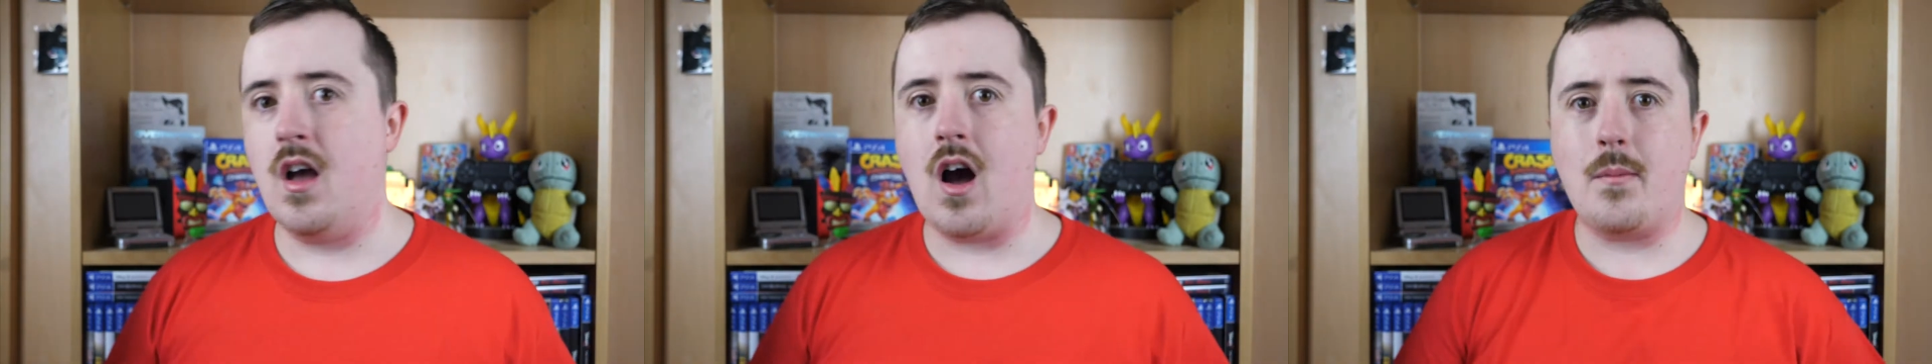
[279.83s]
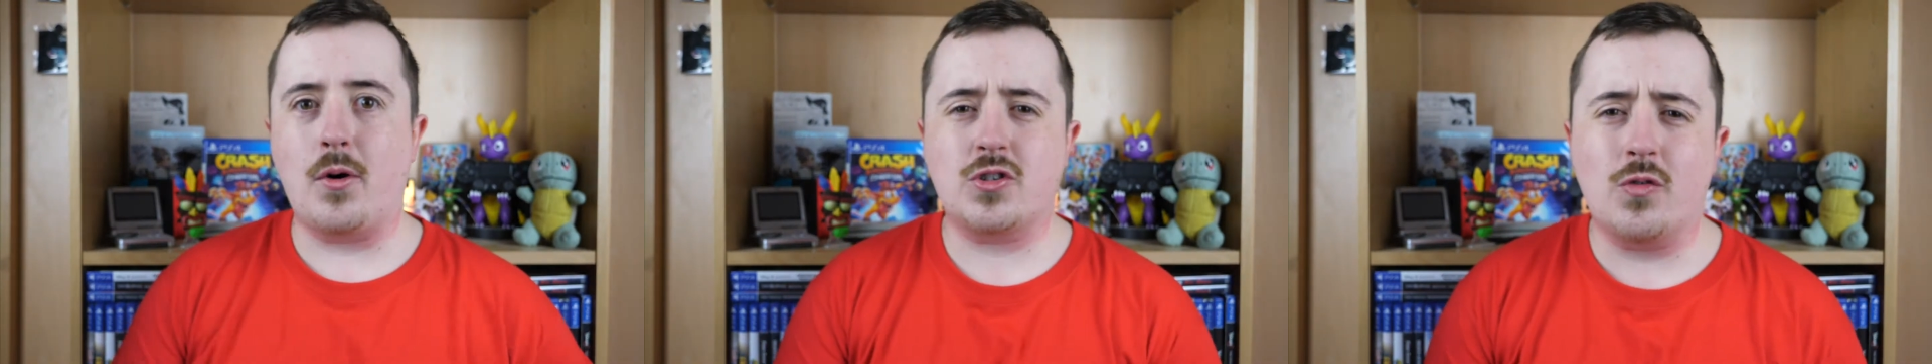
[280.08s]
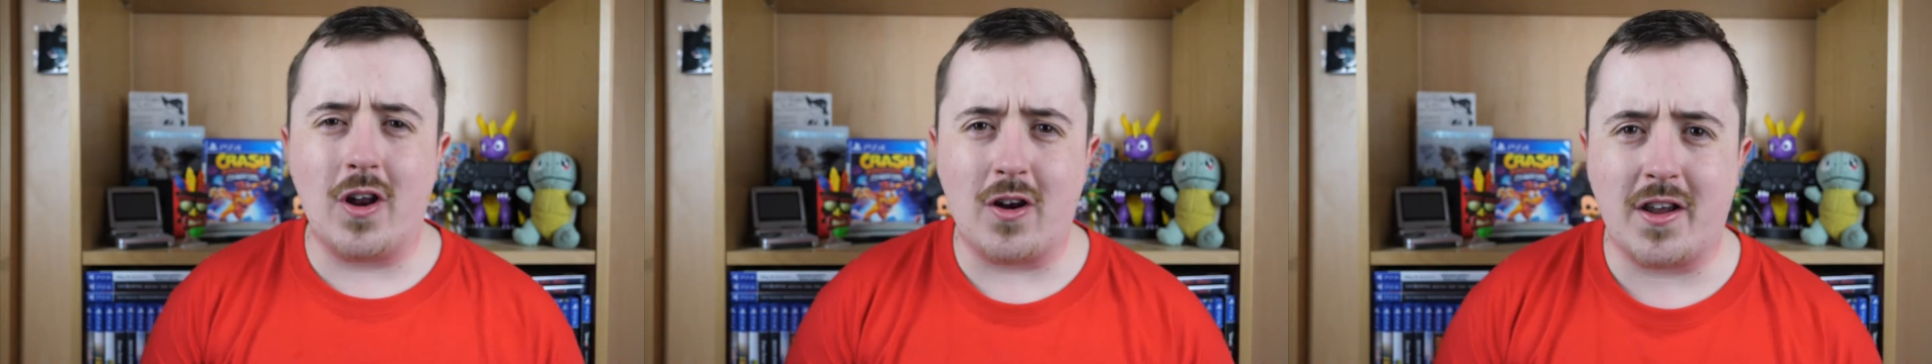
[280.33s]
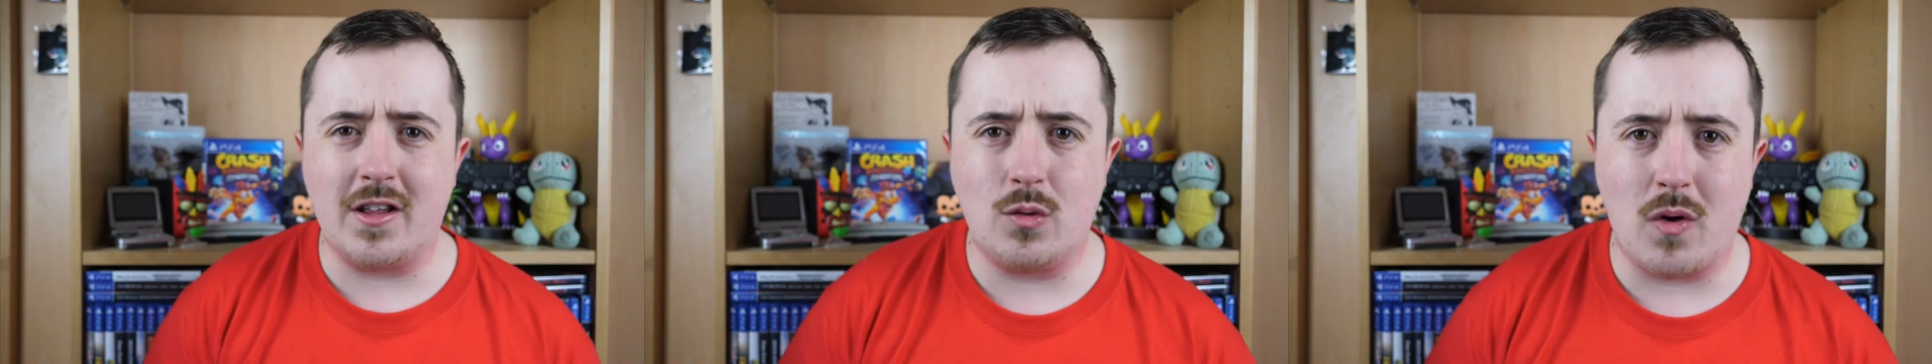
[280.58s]
I'm also really
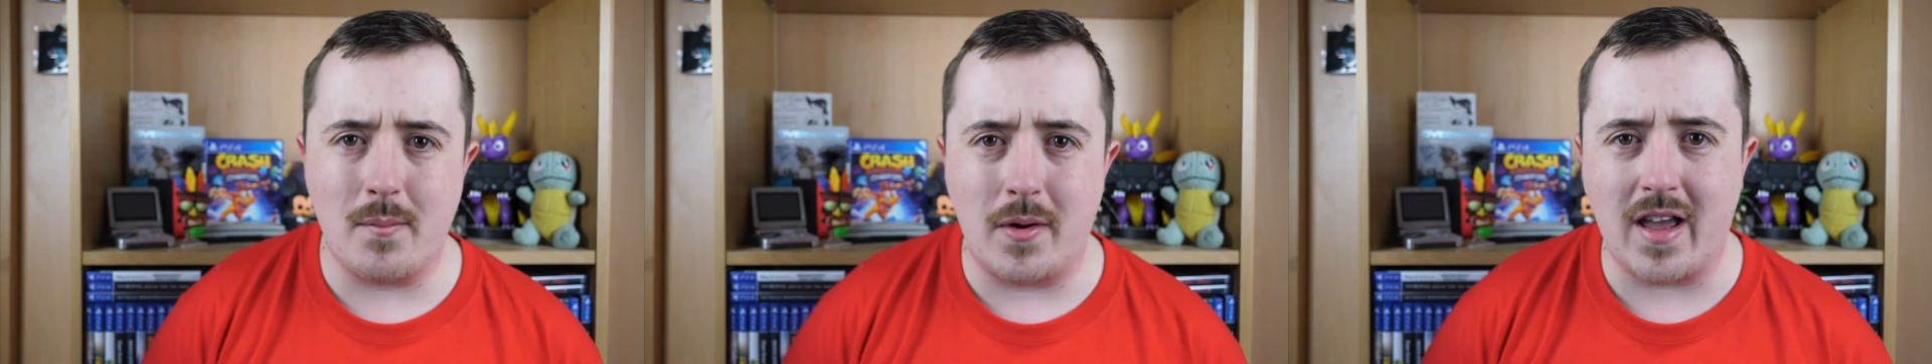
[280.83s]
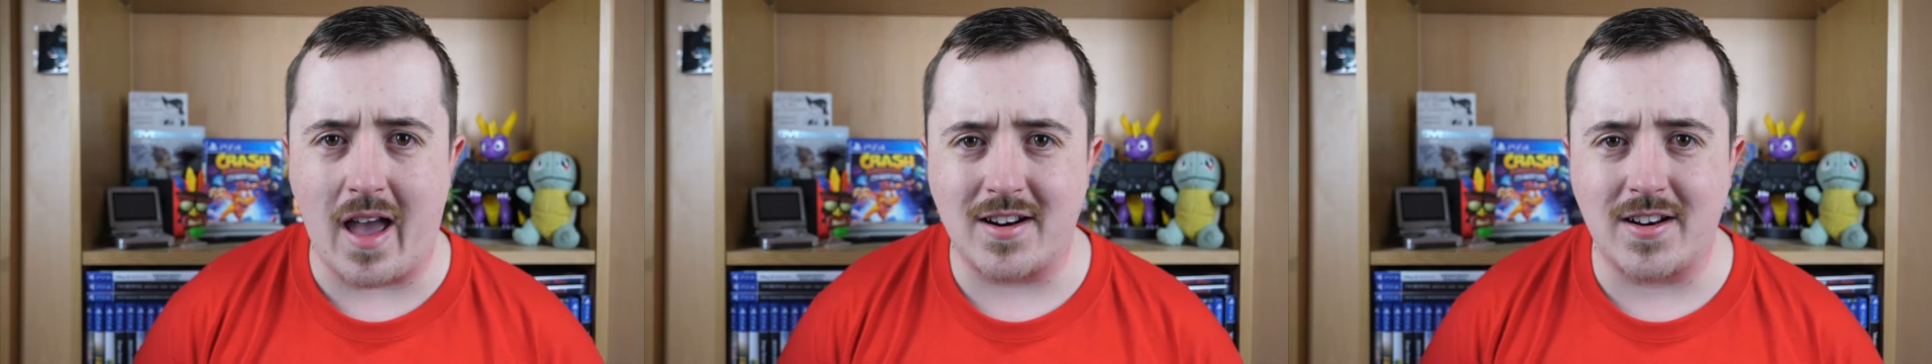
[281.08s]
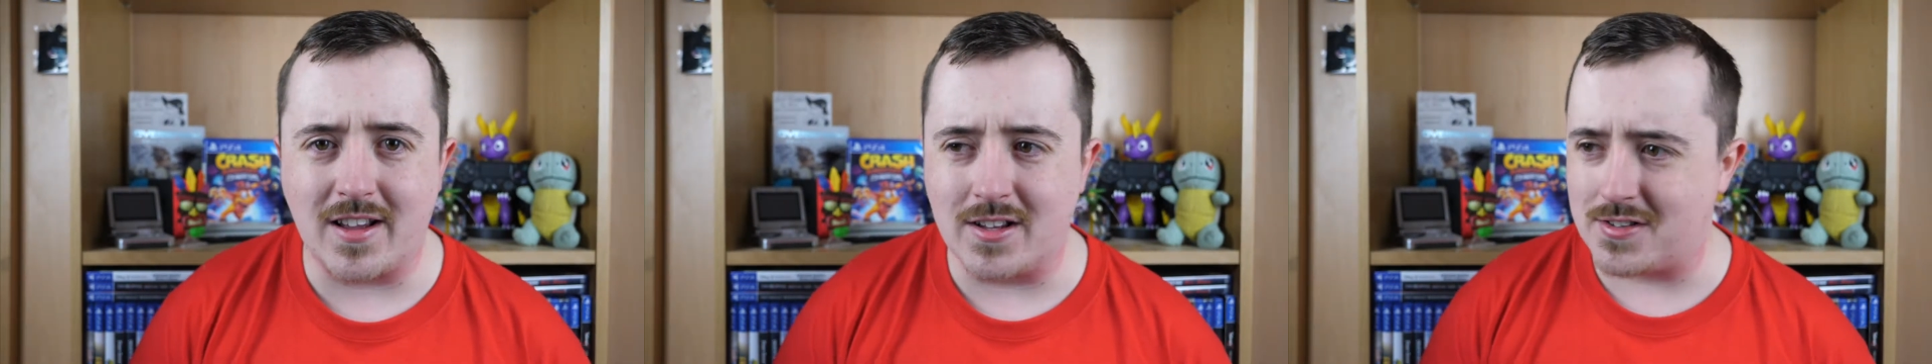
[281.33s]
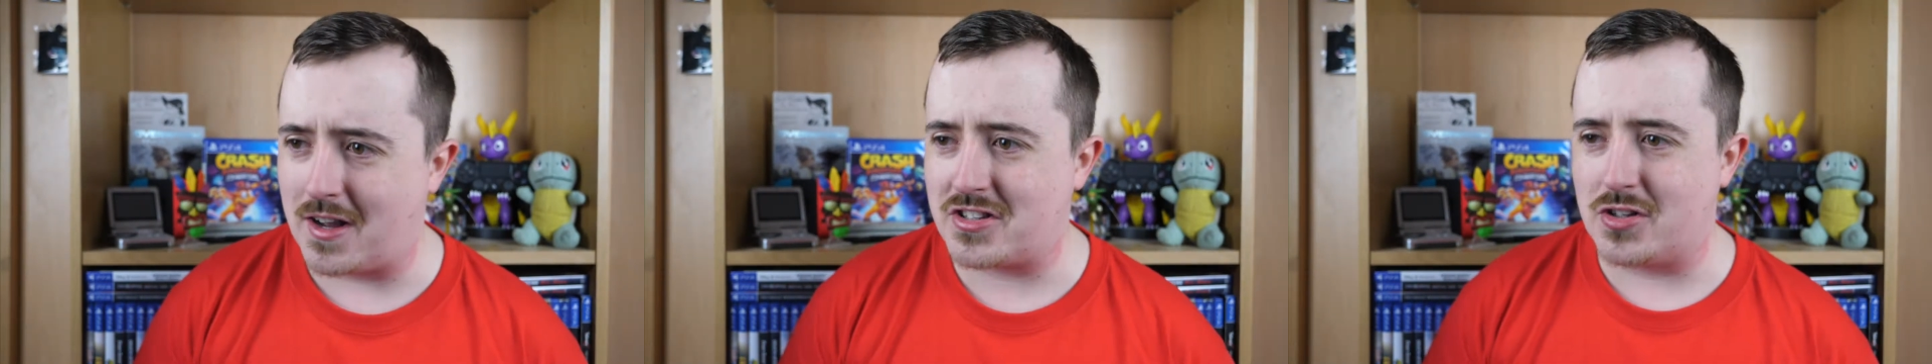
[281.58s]
liking the way my editing is
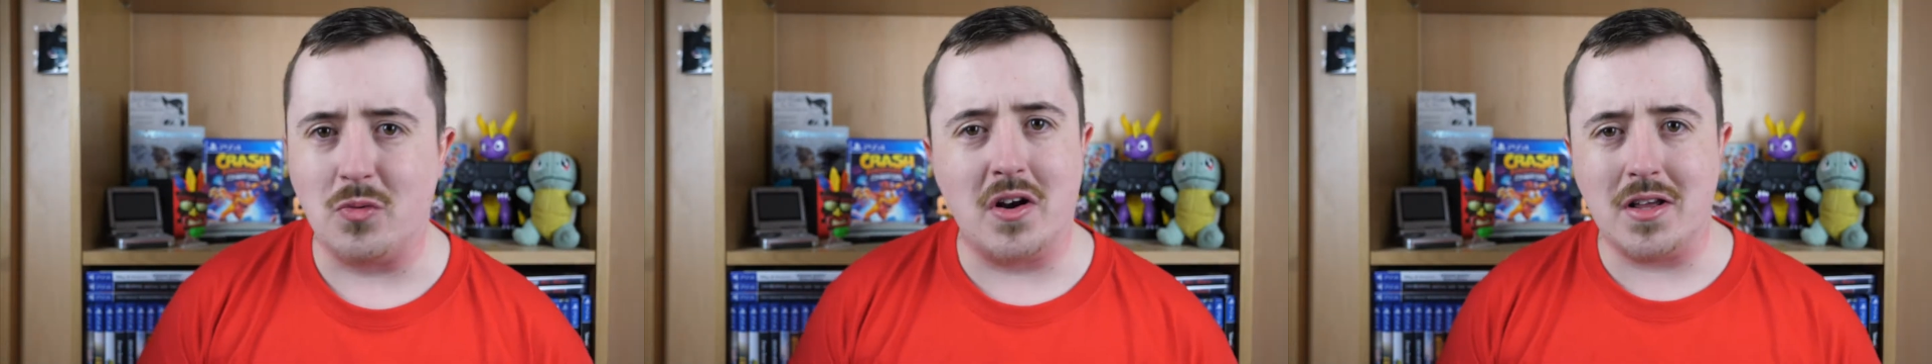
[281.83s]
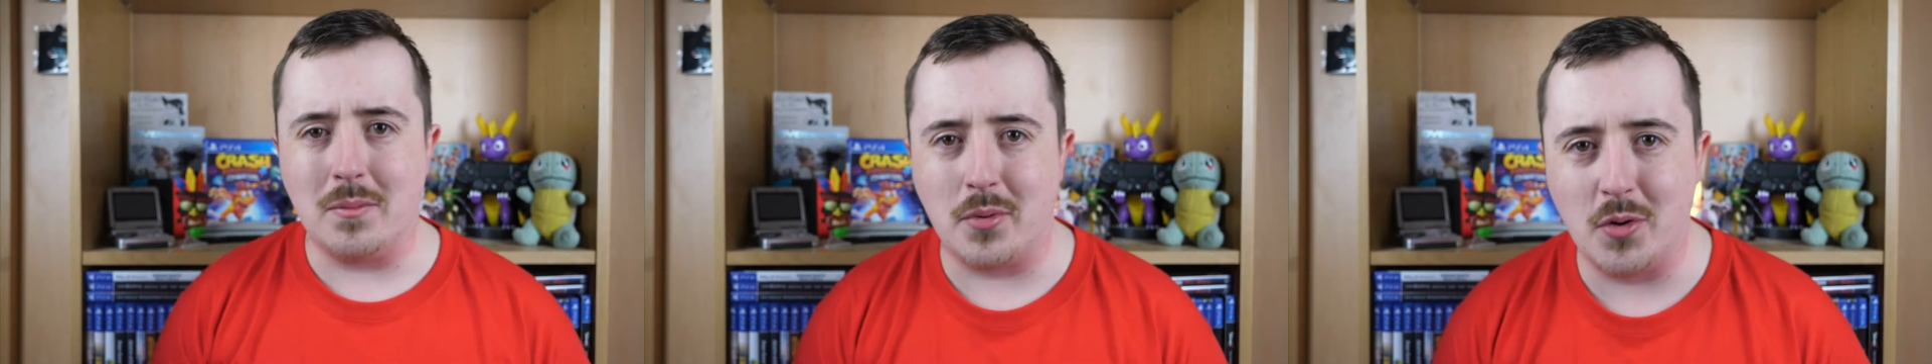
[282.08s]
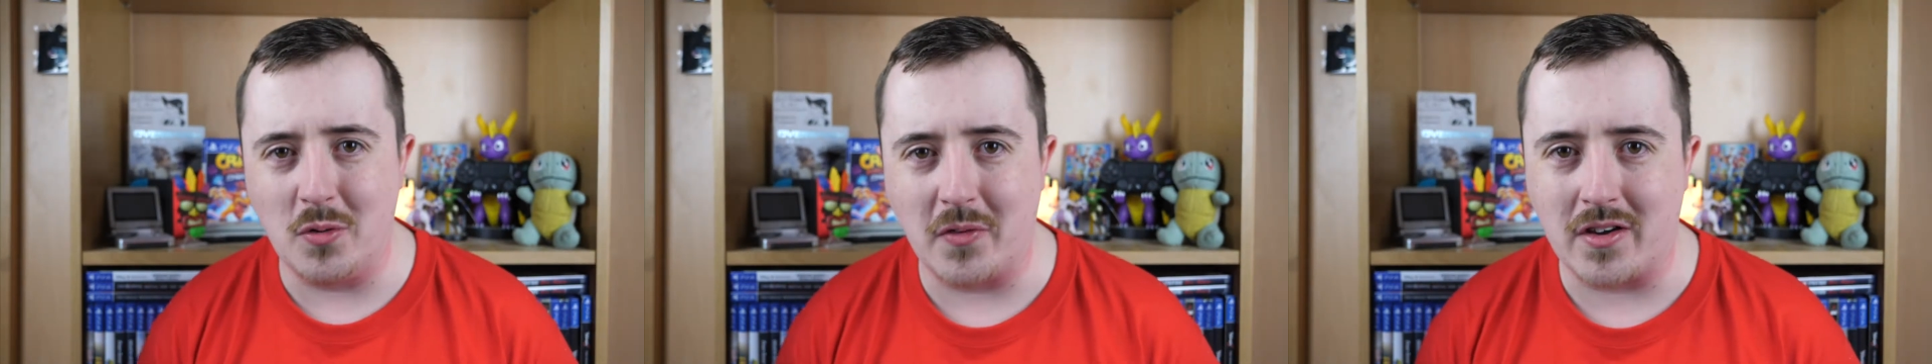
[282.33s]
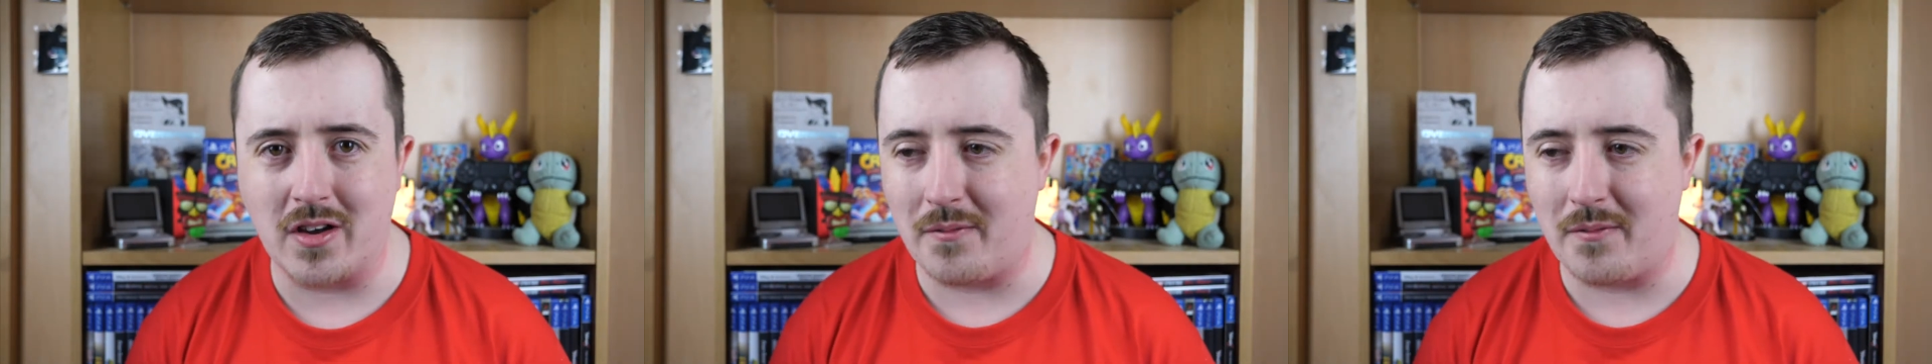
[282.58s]
actually really improving.